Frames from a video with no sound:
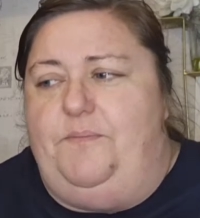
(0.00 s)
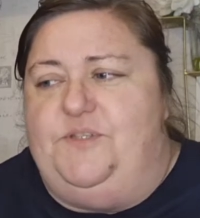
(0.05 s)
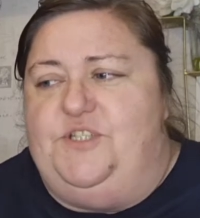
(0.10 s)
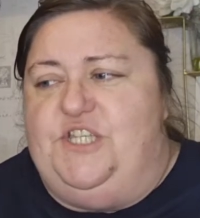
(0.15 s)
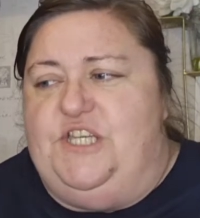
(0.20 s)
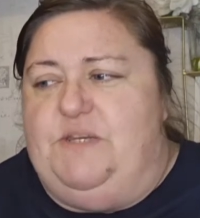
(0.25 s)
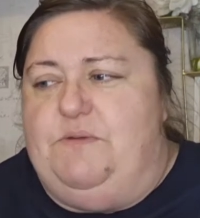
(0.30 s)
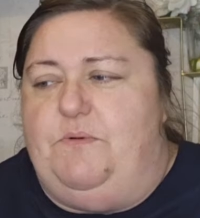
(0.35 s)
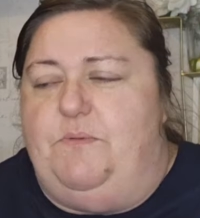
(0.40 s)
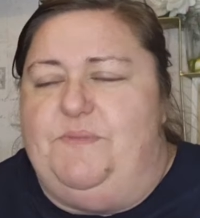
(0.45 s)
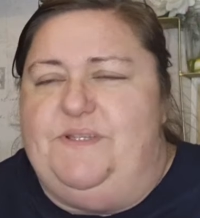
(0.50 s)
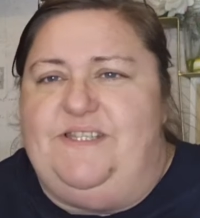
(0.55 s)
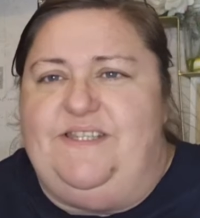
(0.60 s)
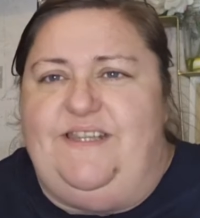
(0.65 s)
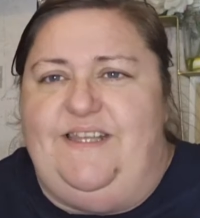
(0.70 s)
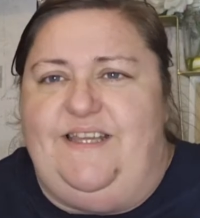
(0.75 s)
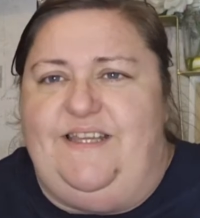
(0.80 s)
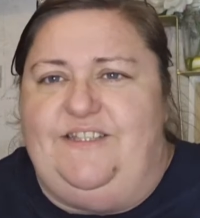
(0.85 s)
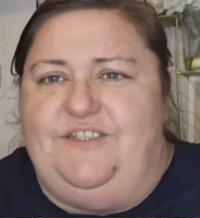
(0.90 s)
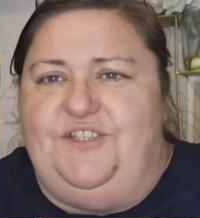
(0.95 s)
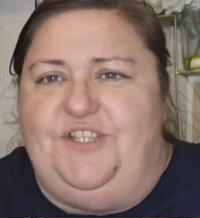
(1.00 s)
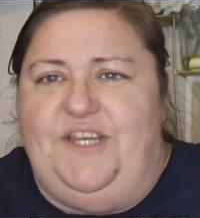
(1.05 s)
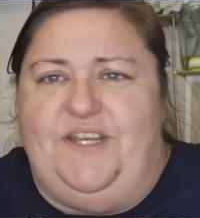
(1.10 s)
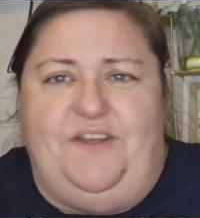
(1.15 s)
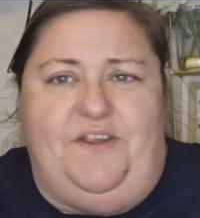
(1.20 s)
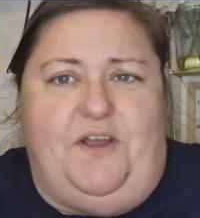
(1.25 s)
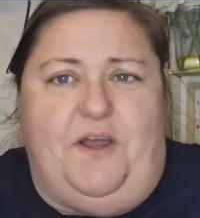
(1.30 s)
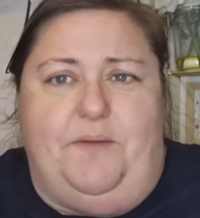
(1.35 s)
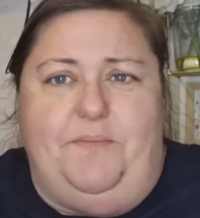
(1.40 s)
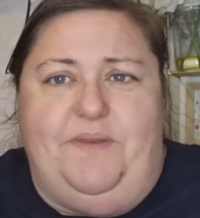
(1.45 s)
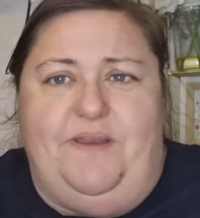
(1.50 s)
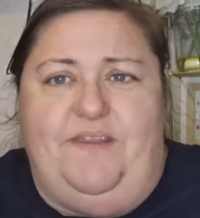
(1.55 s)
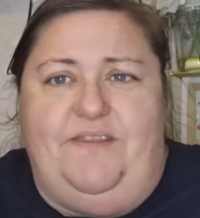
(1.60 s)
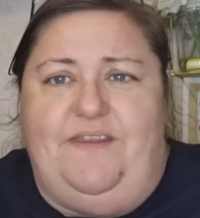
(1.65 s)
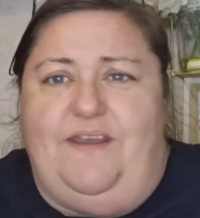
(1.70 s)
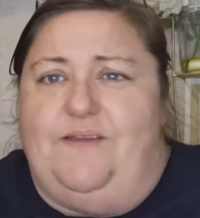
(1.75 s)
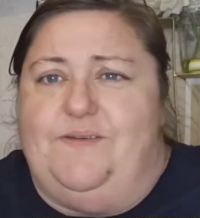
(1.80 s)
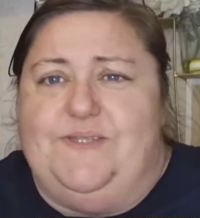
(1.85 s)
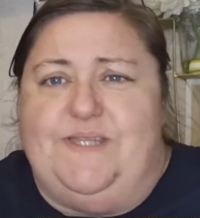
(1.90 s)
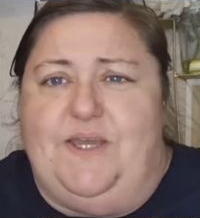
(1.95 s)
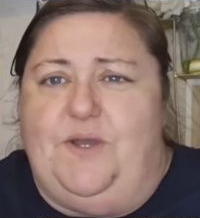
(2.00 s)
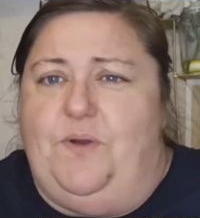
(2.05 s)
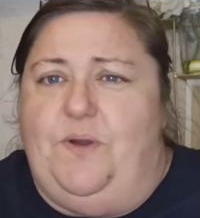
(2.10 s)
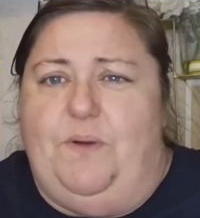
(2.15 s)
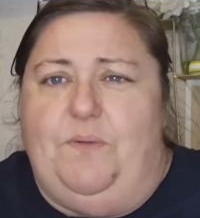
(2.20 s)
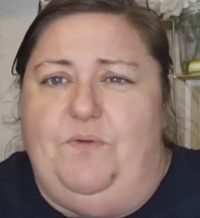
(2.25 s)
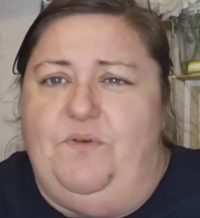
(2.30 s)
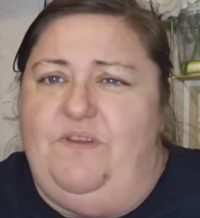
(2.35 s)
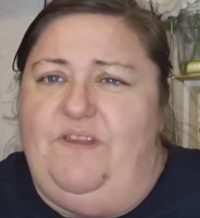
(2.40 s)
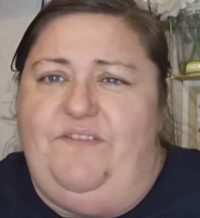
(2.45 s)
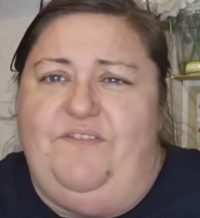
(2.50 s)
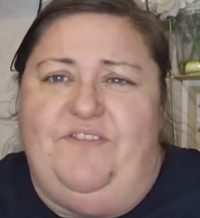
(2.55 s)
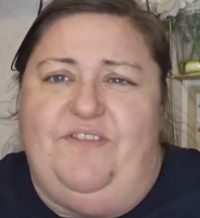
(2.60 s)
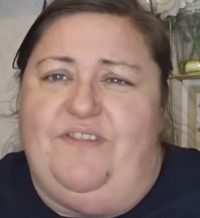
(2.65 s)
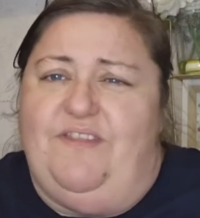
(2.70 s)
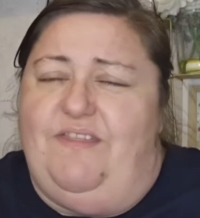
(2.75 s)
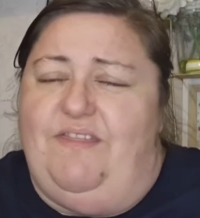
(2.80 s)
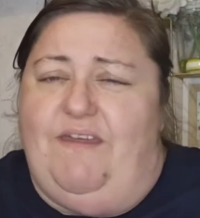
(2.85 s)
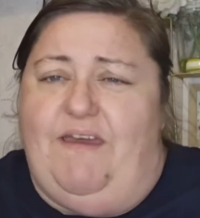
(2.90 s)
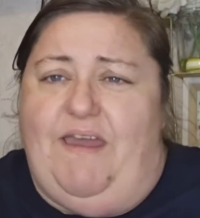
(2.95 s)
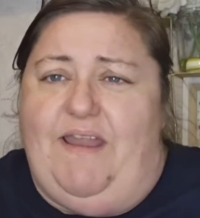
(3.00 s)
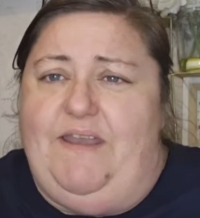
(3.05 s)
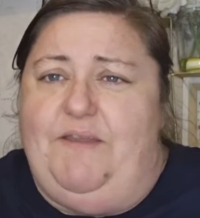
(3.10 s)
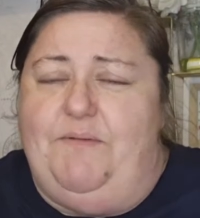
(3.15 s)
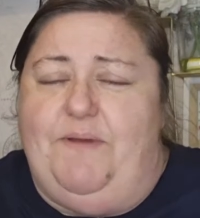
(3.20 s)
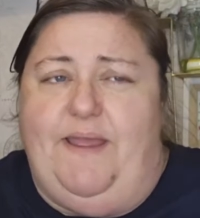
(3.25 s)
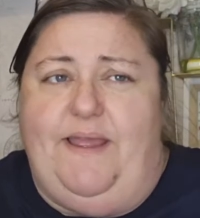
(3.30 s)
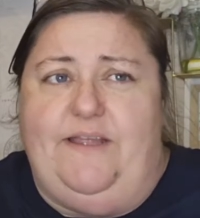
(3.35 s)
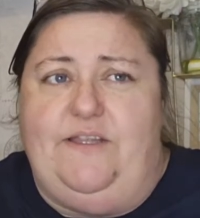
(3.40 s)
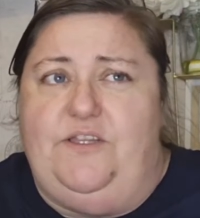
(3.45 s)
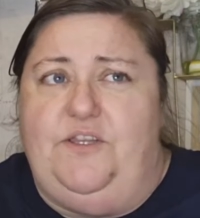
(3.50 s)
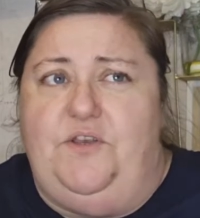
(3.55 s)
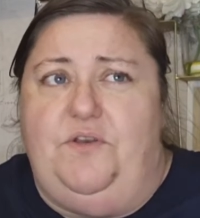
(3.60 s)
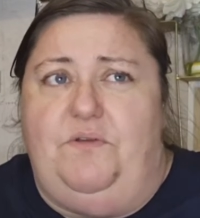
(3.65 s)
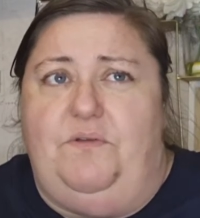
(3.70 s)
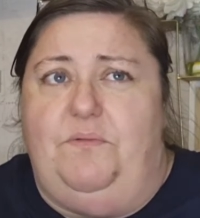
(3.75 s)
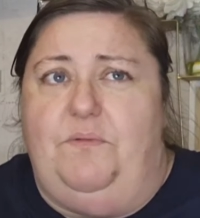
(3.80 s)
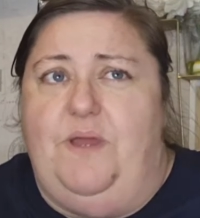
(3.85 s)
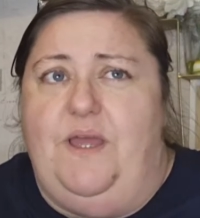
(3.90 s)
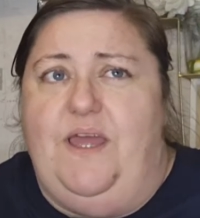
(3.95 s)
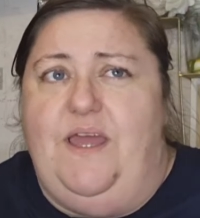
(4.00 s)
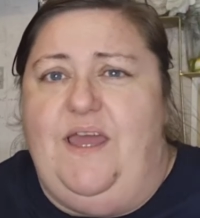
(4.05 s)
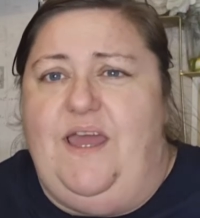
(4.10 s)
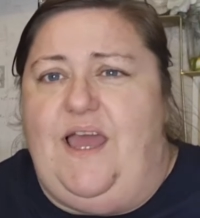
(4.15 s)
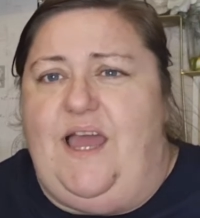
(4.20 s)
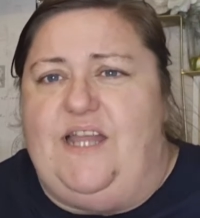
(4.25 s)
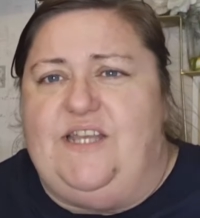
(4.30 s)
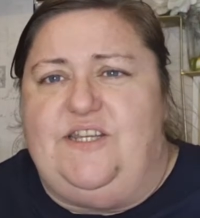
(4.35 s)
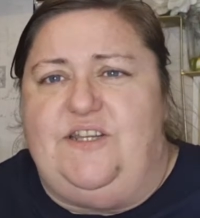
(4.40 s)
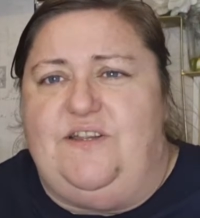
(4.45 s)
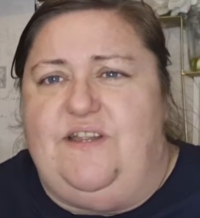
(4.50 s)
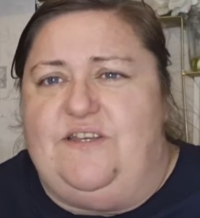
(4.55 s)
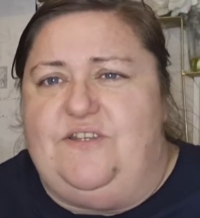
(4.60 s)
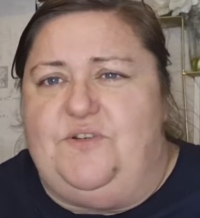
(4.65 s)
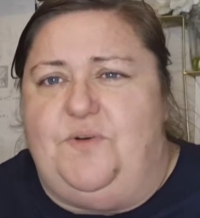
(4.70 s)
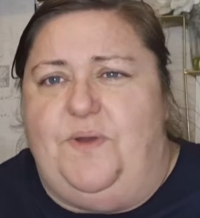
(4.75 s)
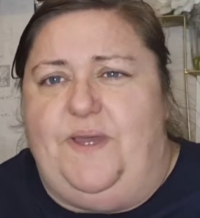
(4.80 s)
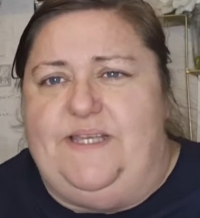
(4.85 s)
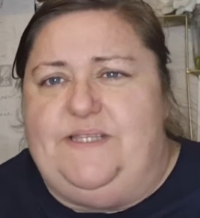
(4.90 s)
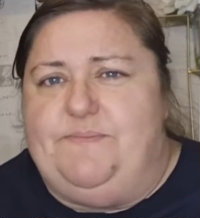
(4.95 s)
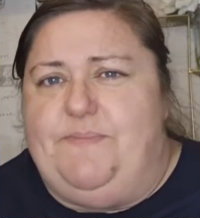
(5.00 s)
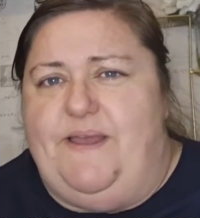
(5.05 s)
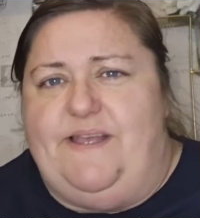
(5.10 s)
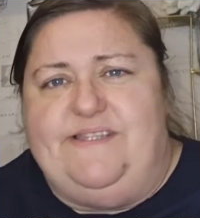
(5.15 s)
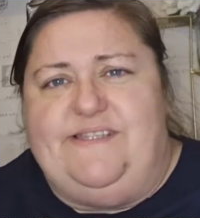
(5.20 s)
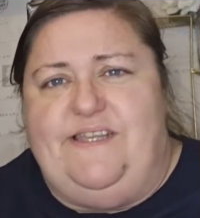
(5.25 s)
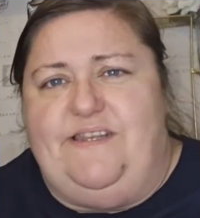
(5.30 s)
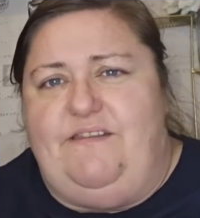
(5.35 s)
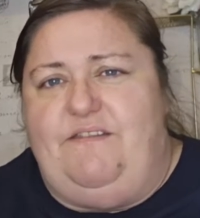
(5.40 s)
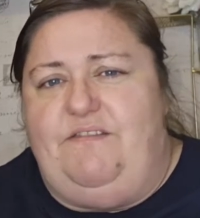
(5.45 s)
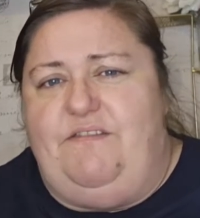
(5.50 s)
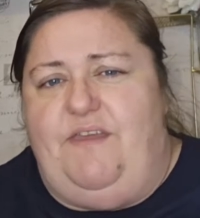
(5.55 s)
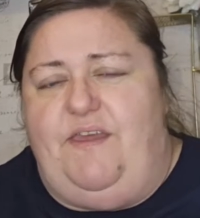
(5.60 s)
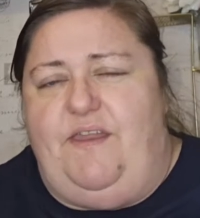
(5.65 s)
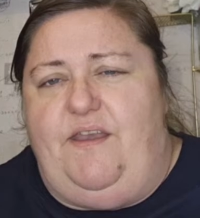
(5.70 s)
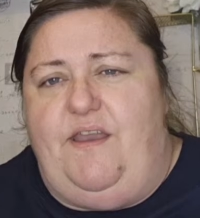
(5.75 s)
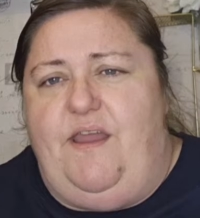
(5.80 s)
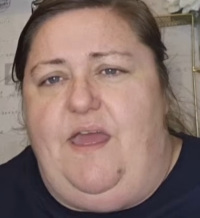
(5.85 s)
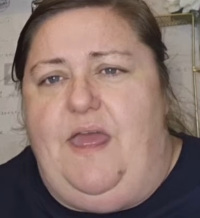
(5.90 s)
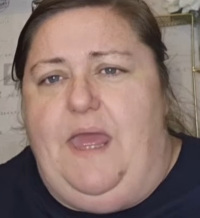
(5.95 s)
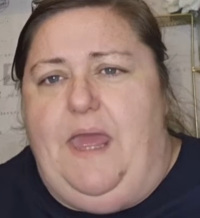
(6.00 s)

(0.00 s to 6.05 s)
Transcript: She didn't want me to think she hadn't got me anything. I was like, oh, I wouldn't even think that anyway. You know, I don't expect anything.